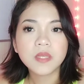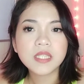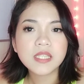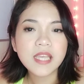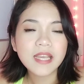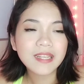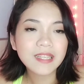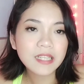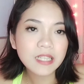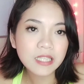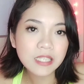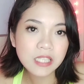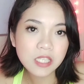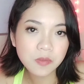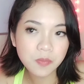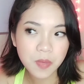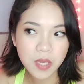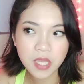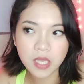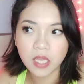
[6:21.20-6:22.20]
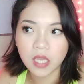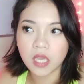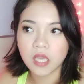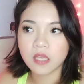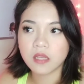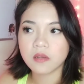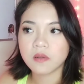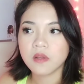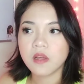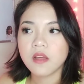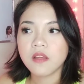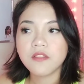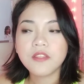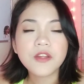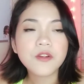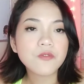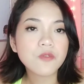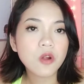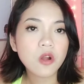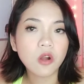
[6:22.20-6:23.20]
But technically speaking,
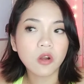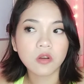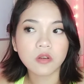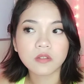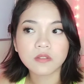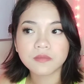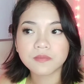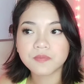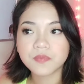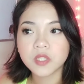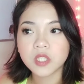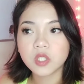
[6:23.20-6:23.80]
they're wrong.